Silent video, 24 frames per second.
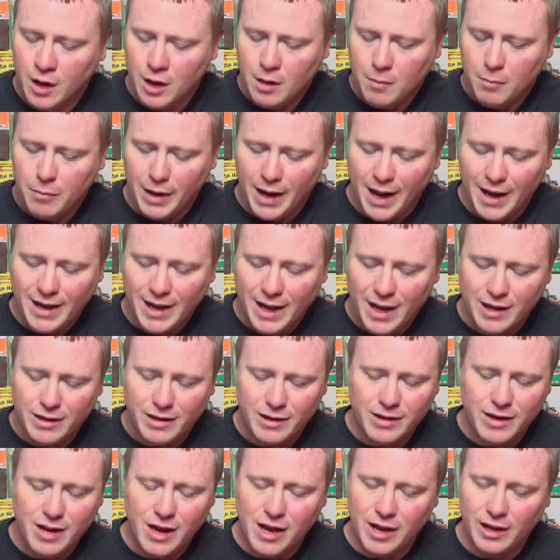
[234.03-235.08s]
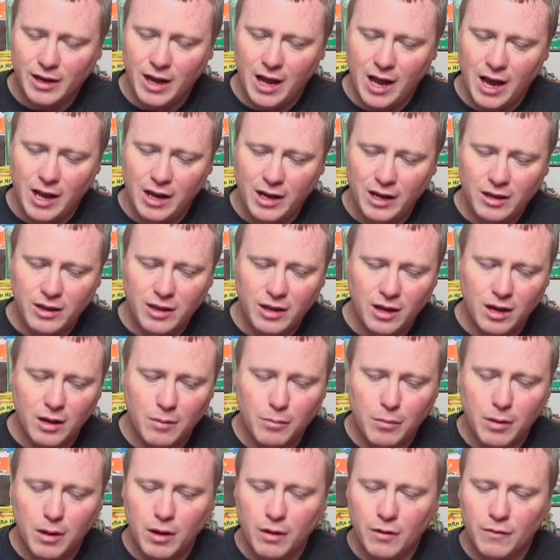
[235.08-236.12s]
but I can't detect anything
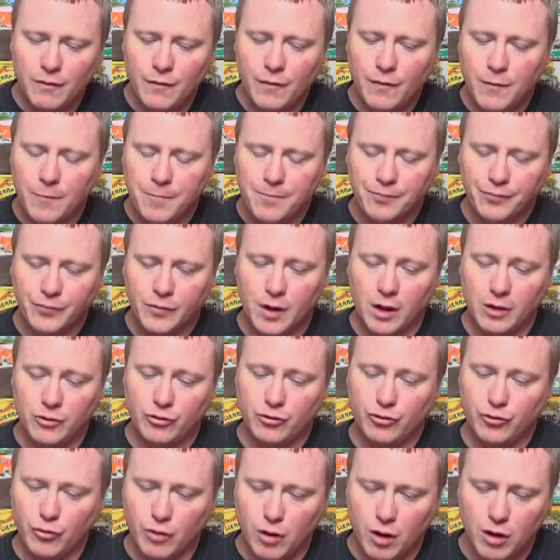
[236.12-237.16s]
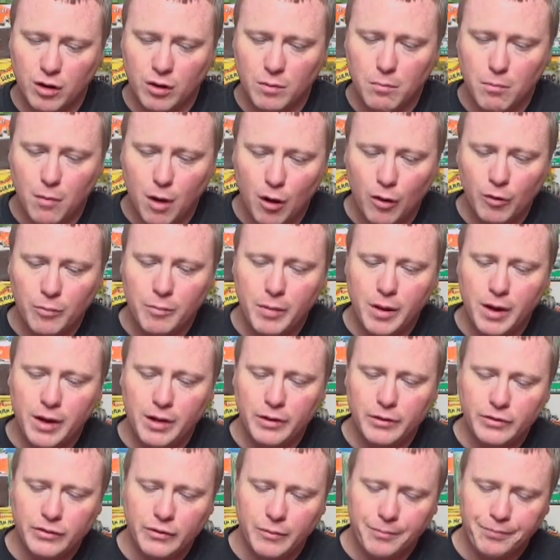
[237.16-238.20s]
above a strong malt
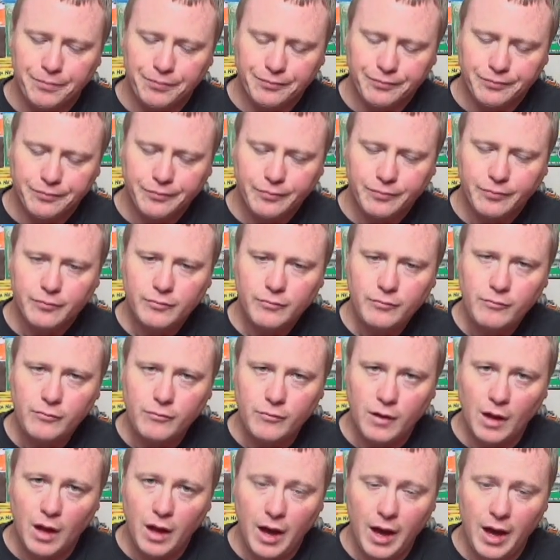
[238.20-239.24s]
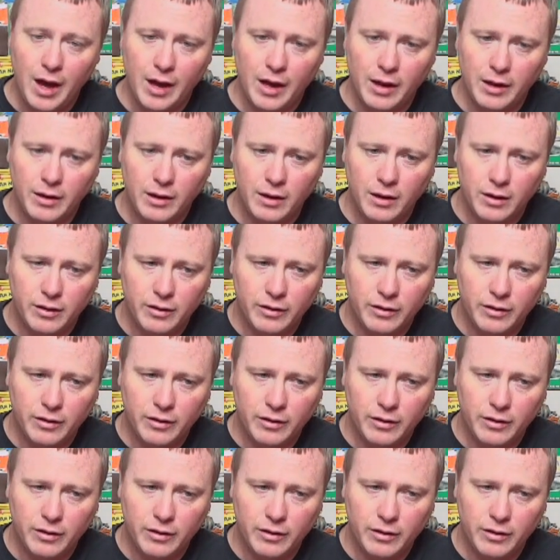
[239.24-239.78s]
base and,